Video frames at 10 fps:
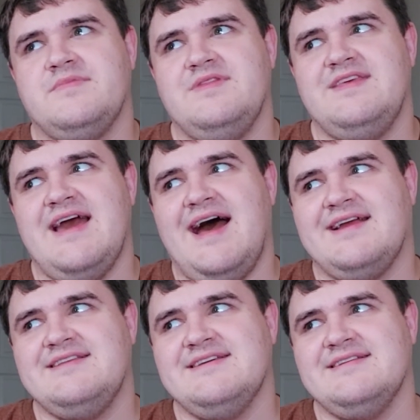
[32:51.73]
The
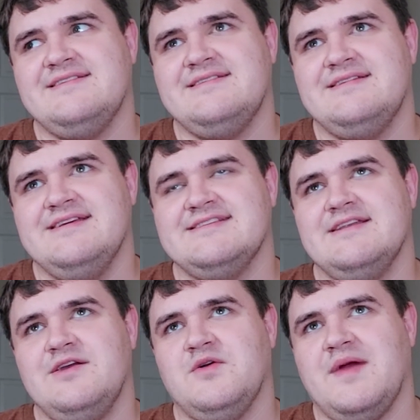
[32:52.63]
acting
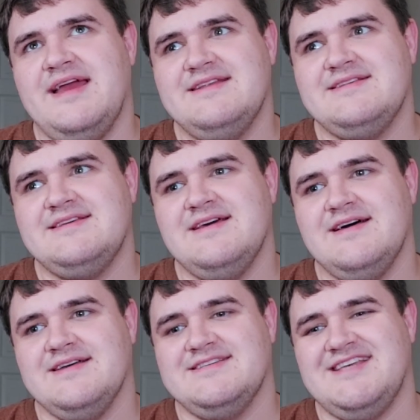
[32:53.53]
isn't great.
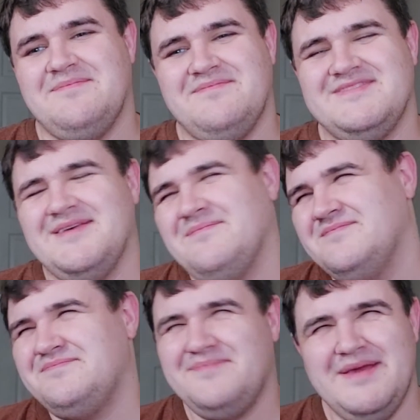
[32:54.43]

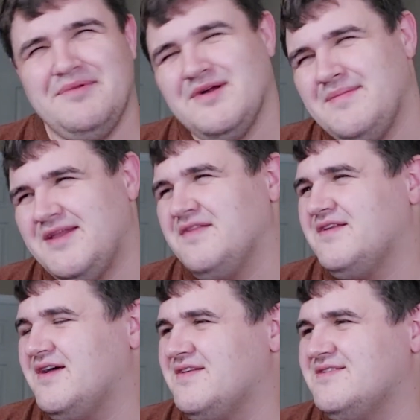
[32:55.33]
Some people are better than
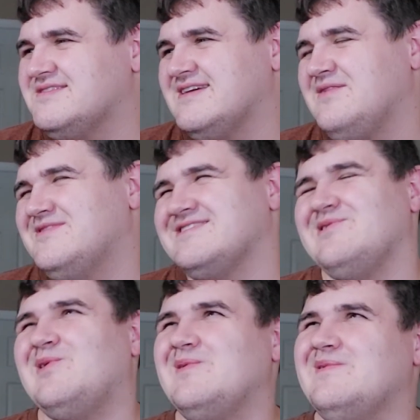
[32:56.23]
others. Like, it wasn't
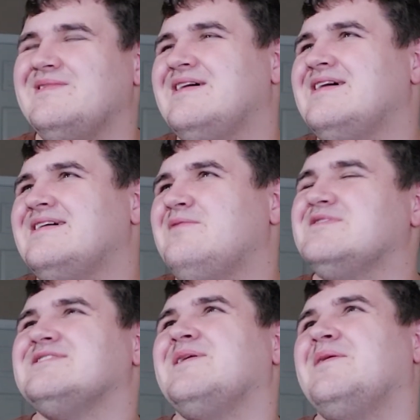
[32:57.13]

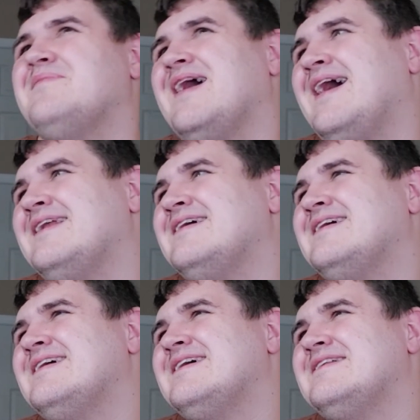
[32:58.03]
all bad.
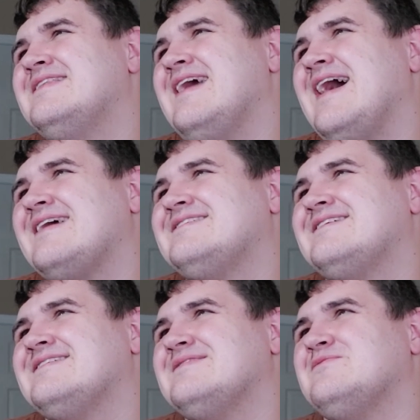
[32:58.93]
The
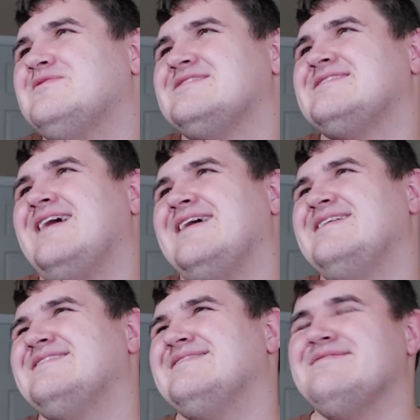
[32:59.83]
acting was
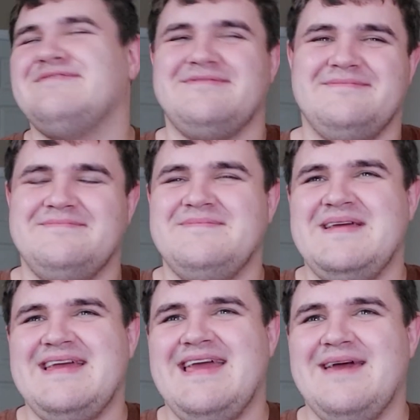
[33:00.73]
kind of
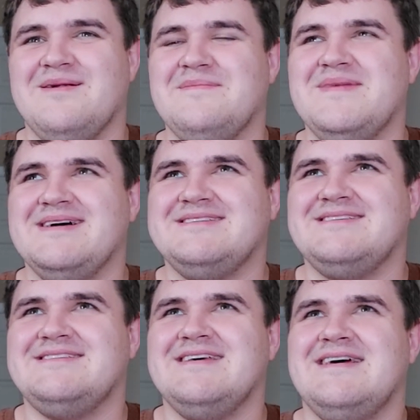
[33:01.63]
hit or
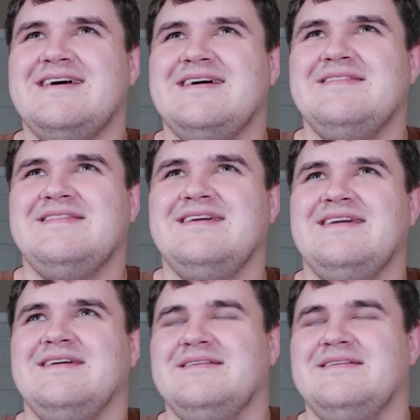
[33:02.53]
miss. The